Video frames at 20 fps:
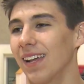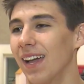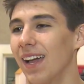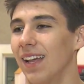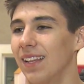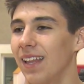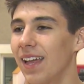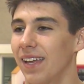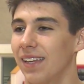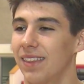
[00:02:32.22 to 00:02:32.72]

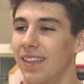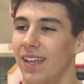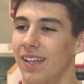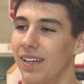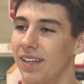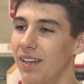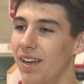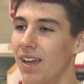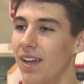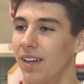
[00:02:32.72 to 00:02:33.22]
I like
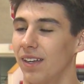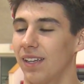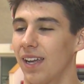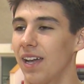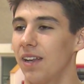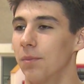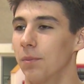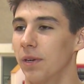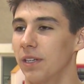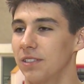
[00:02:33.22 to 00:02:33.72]
that it uh,
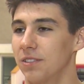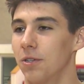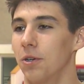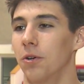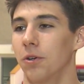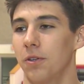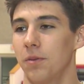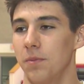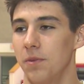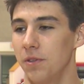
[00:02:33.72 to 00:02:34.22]
kind of brings the
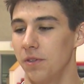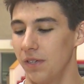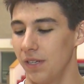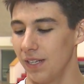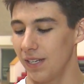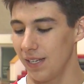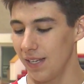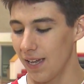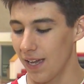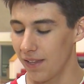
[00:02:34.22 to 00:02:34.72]
whole
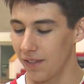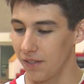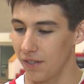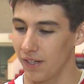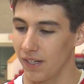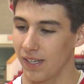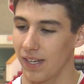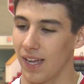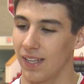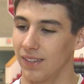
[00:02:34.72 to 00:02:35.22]
community
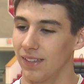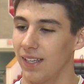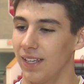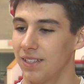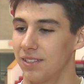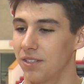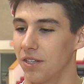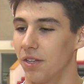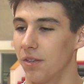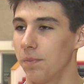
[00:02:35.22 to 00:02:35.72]
together. It kind of
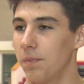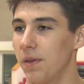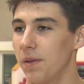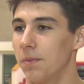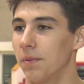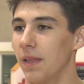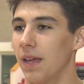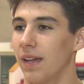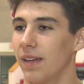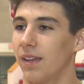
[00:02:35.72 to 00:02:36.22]
lets all the
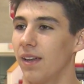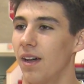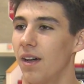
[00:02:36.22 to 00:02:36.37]
people that